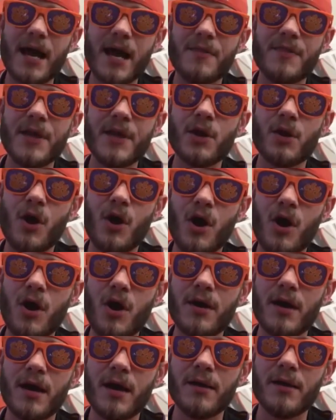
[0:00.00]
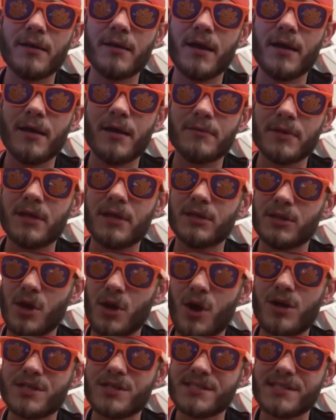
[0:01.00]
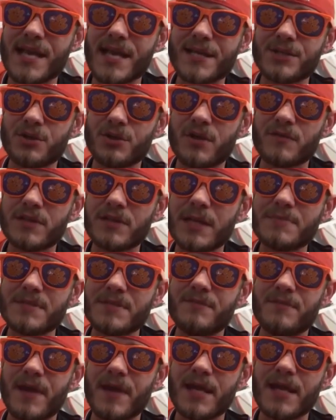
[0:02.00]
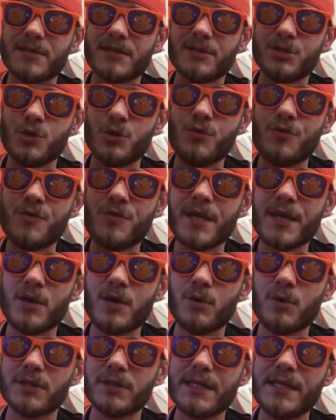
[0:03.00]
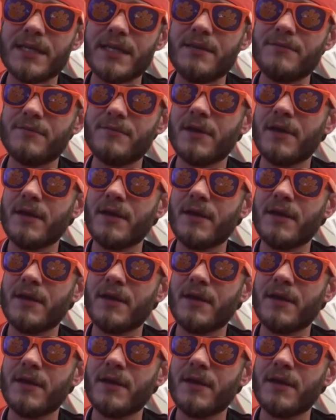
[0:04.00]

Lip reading: There are a large sector of Clemson fans that do think he will leave,